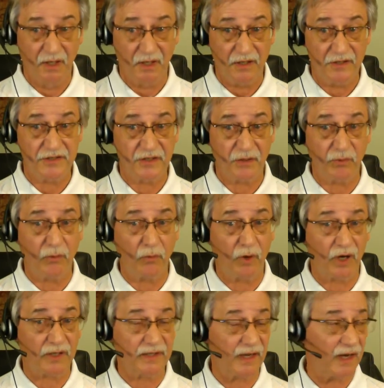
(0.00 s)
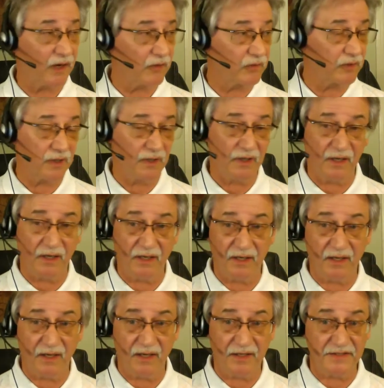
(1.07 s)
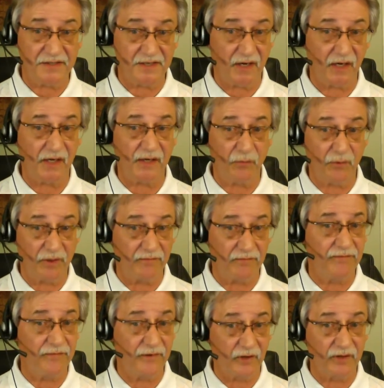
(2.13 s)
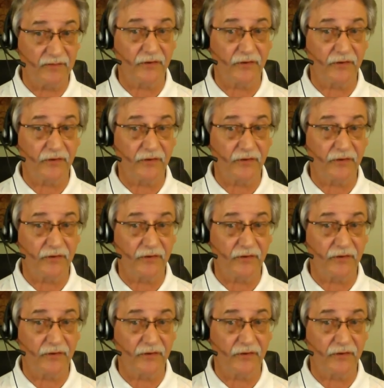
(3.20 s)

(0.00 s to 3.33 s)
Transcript: And so we walked out on Saturday with a very,